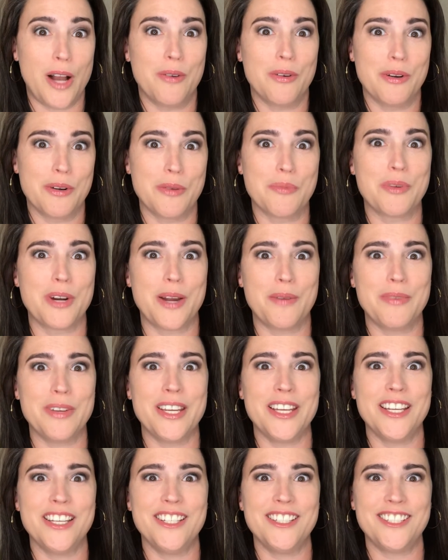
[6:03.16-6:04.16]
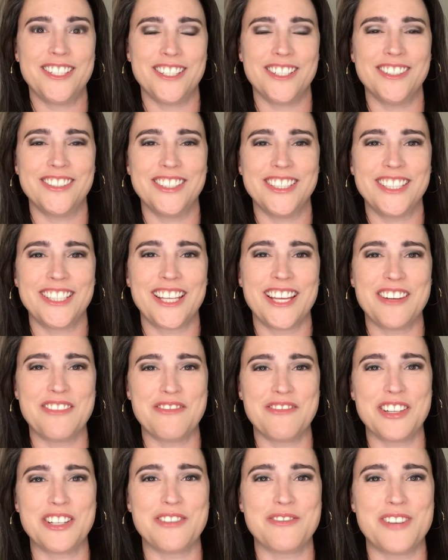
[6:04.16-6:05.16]
we were prepping it, so it's kind of
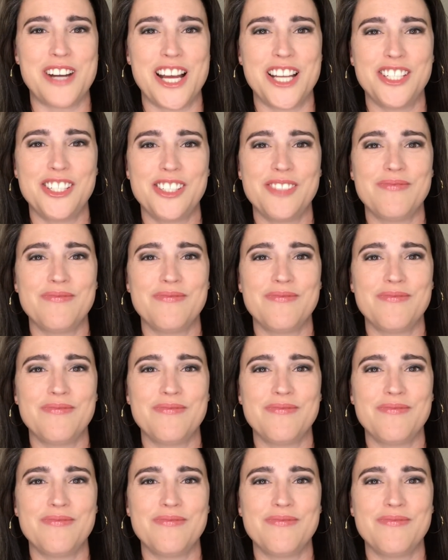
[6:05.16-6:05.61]
fun to watch.